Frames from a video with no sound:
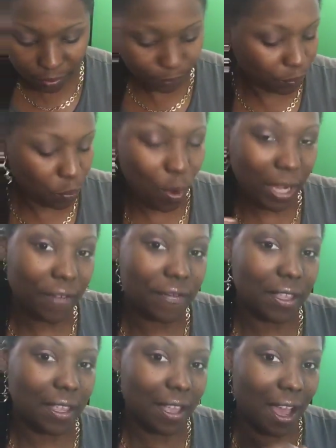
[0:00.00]
one of
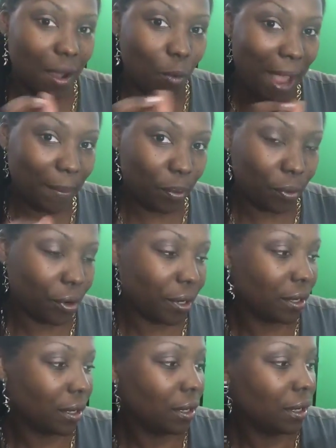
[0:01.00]
the whiteboard
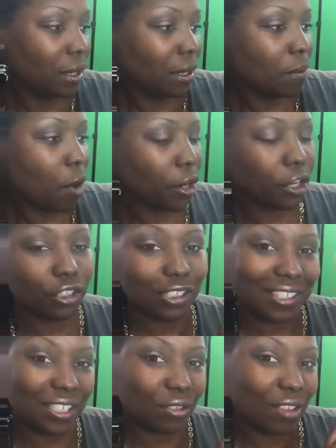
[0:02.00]

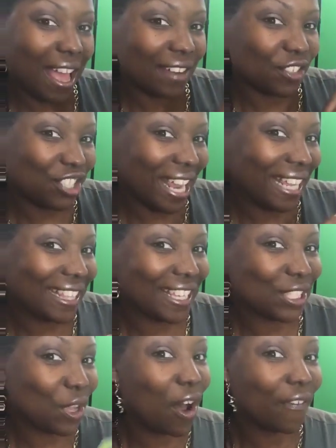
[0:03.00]
markers to kind of check
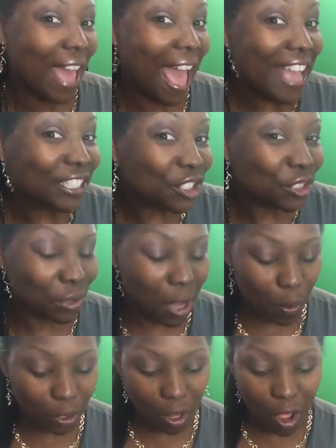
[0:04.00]
things off as you
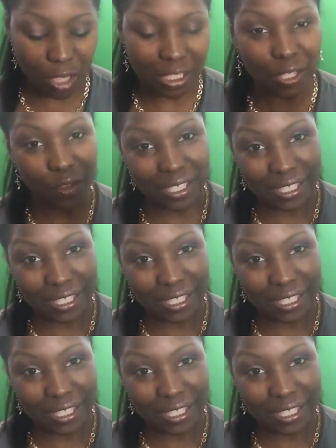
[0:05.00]
go along. So this